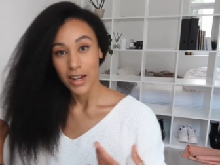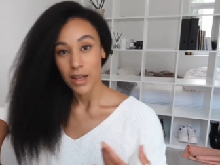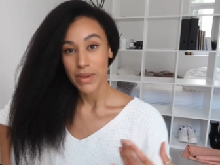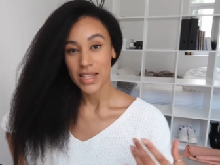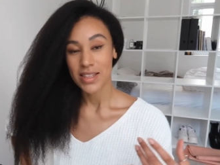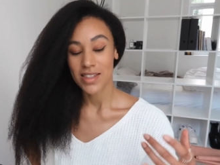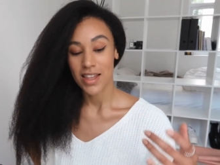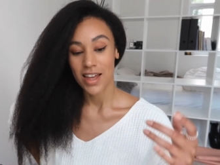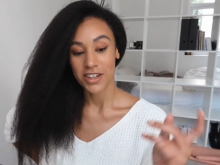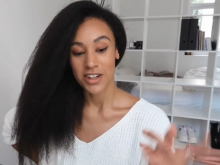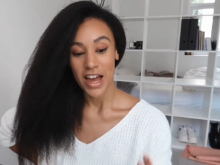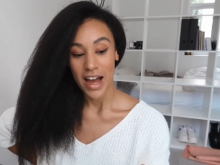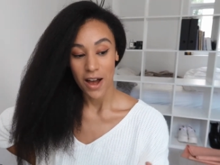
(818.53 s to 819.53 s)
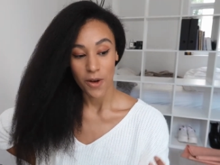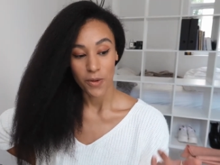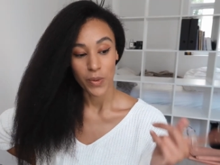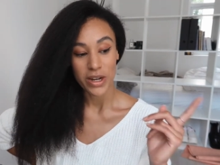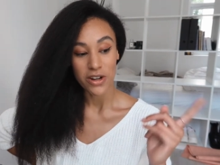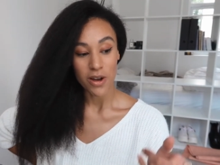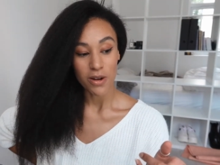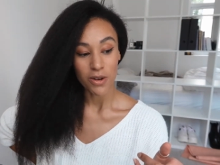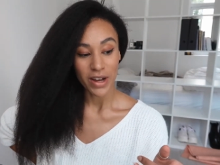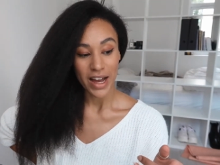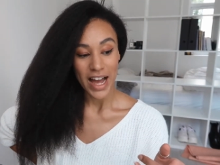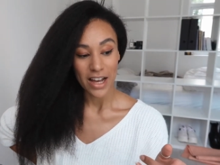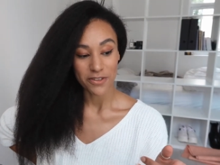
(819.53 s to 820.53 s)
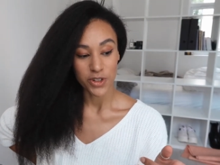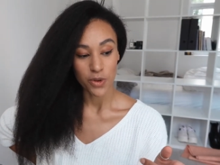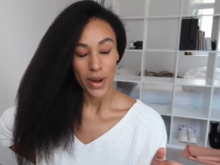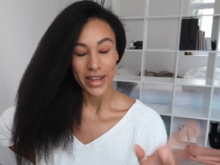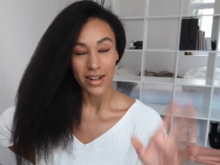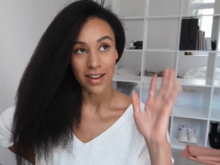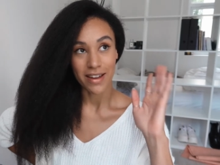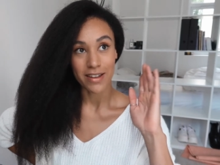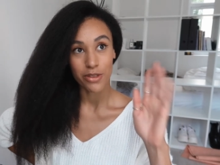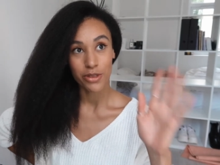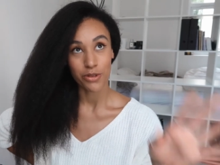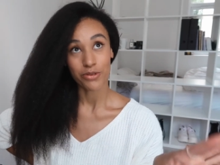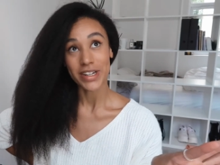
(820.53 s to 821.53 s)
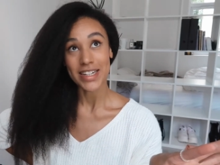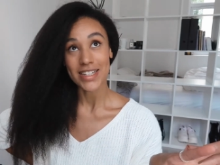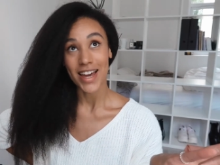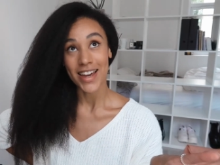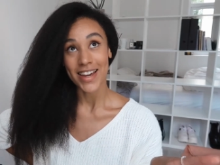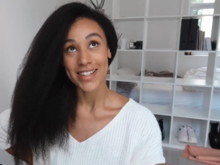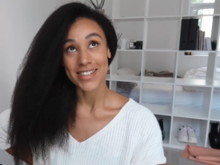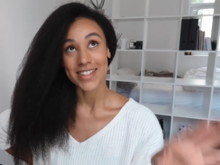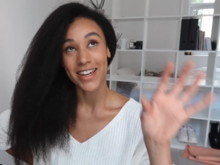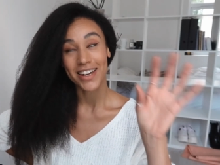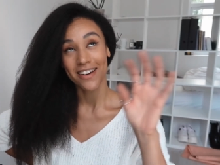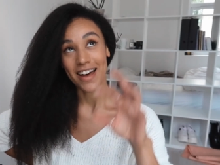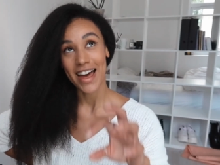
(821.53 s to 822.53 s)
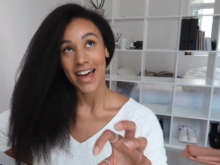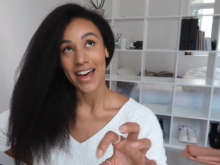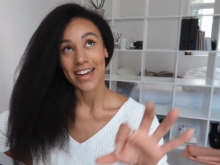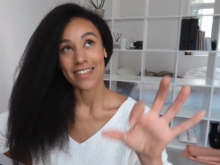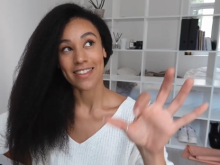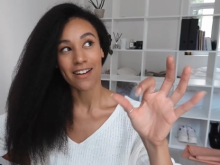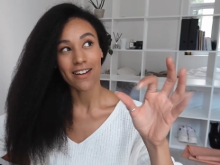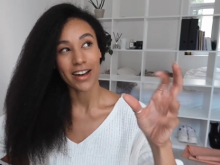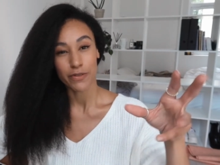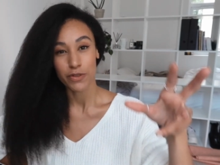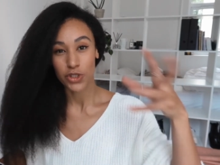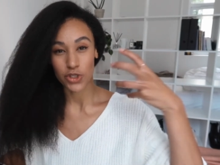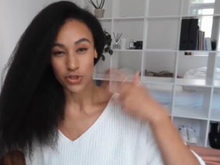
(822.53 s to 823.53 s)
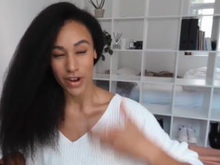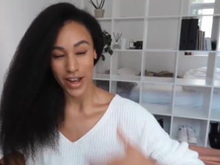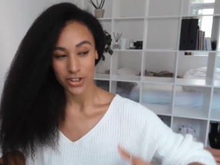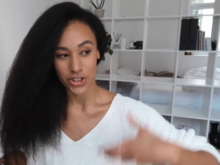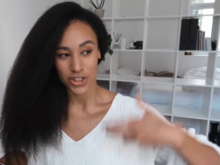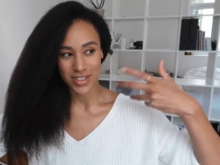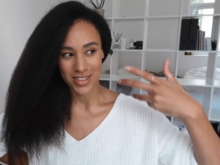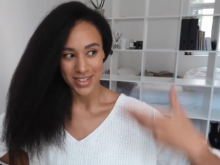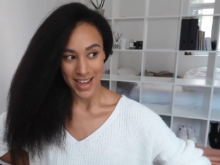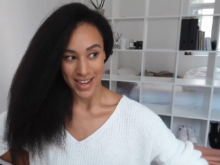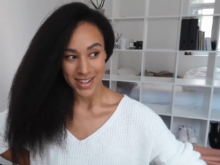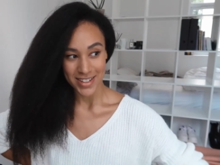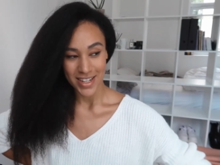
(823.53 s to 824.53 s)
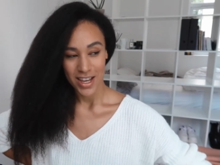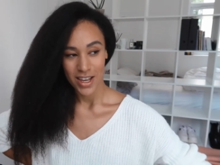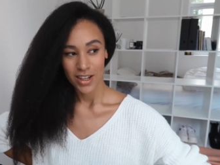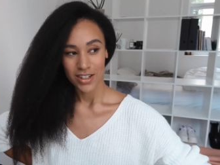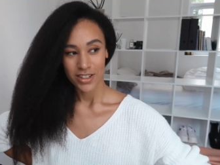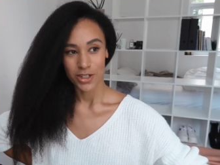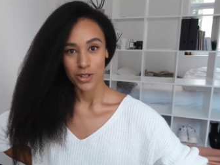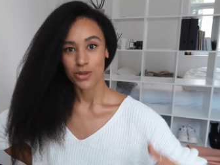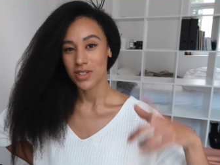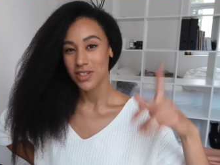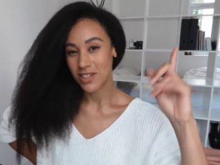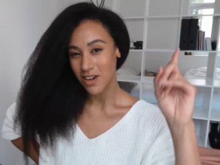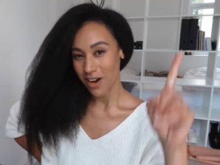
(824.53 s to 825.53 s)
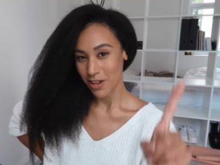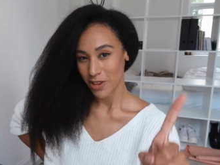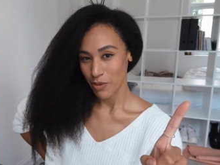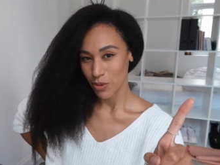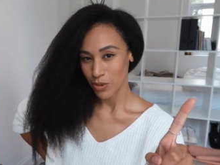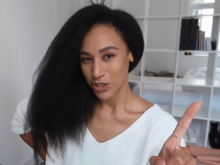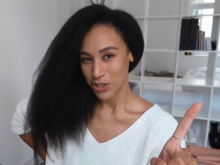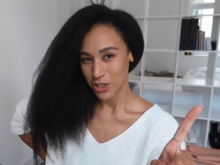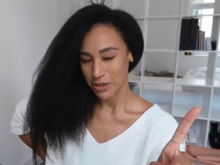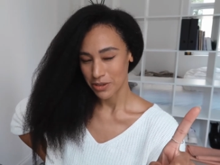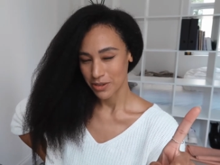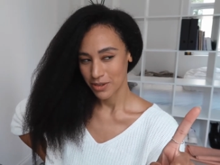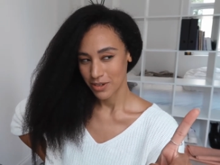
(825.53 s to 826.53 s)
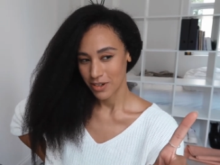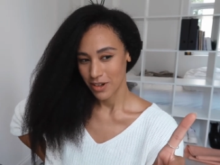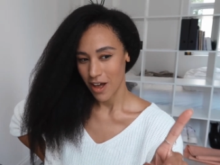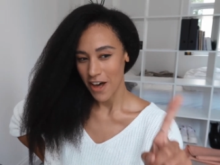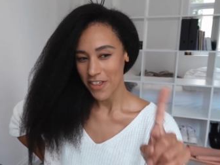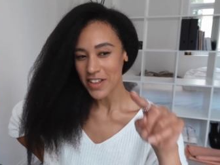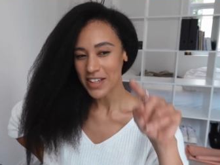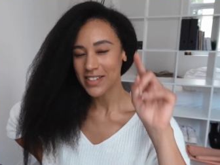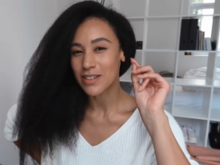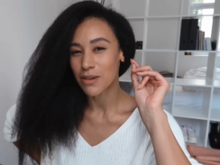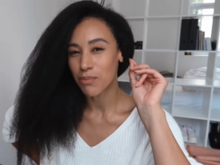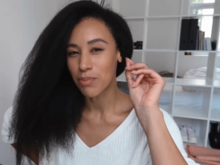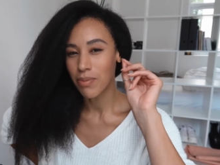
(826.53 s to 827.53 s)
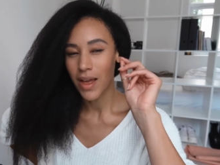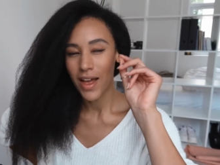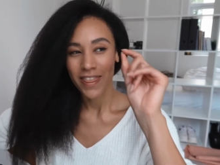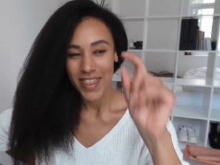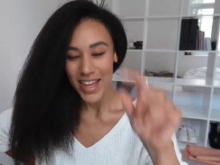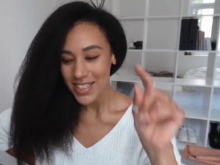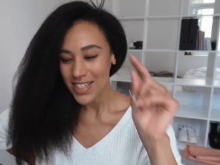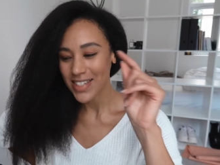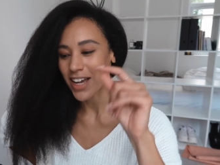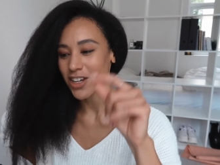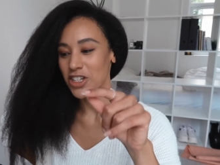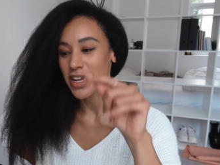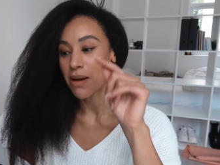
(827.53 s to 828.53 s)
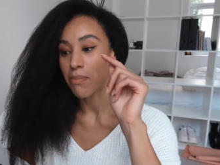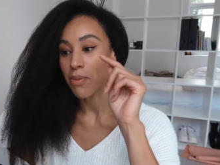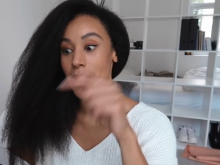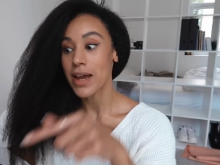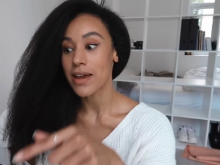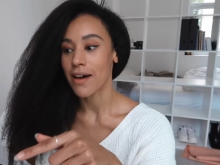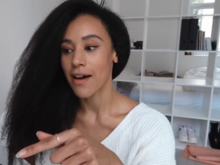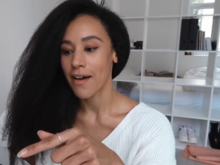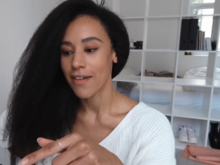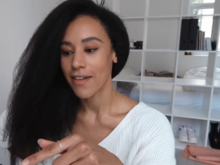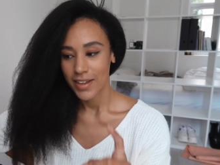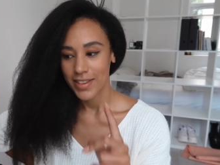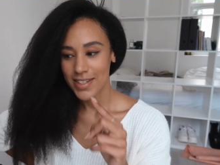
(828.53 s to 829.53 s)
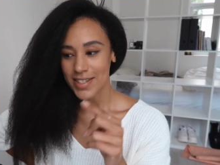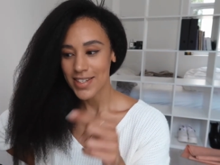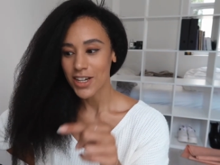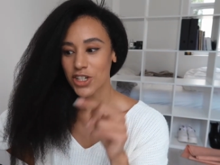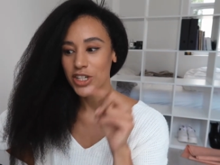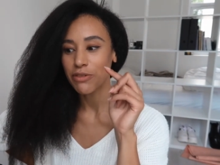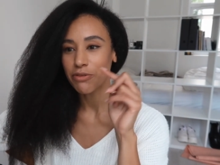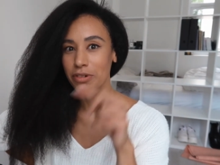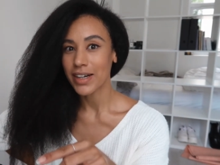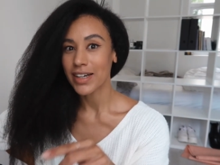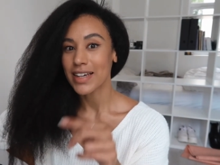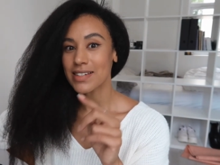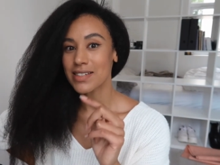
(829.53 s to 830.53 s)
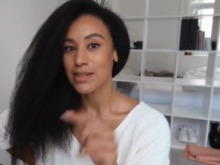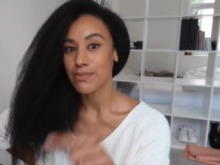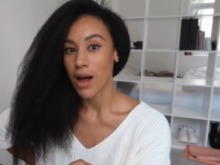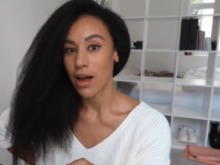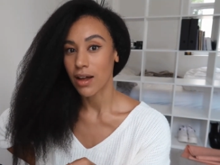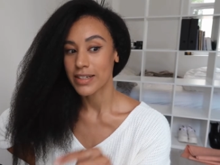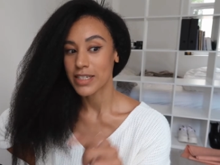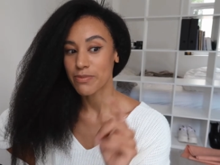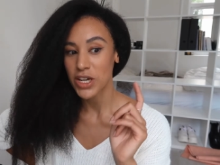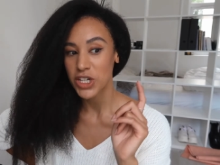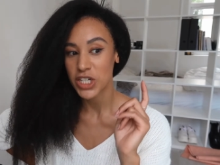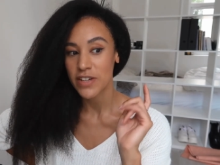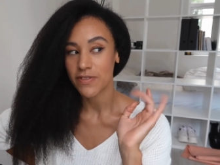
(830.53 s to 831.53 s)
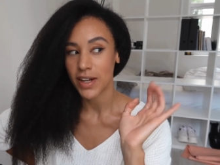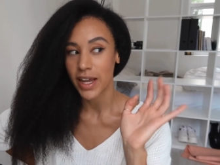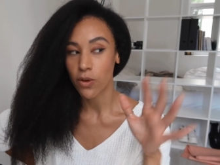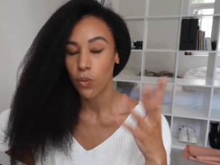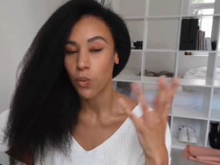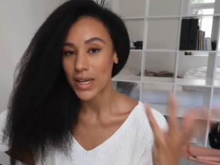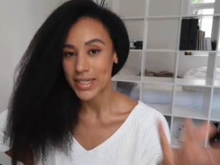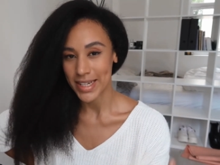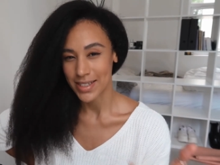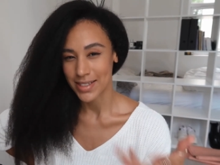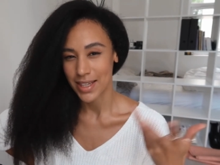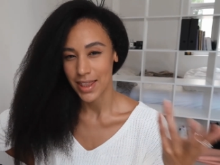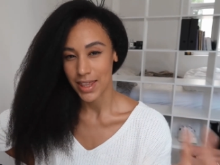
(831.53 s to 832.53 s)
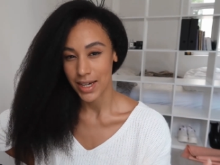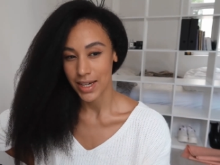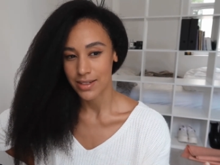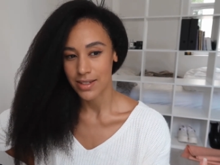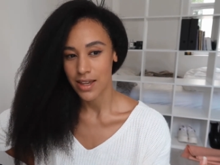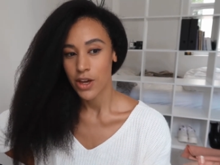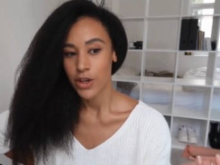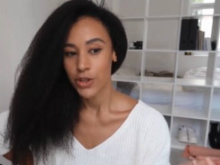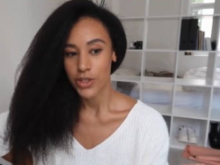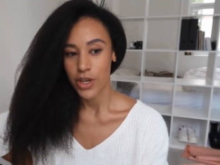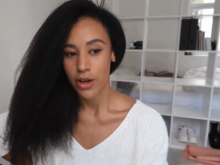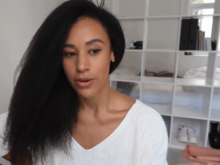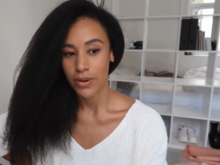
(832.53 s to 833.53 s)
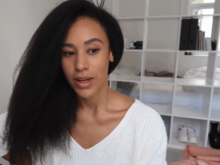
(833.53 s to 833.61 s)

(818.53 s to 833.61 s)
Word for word: And it means that now we no longer have to wait like three days to get our hair in that kind of stretched state to do the style that we want to do. I think this is a, this is actually a breaker. This is actually really smart, especially for like weddings and things. So,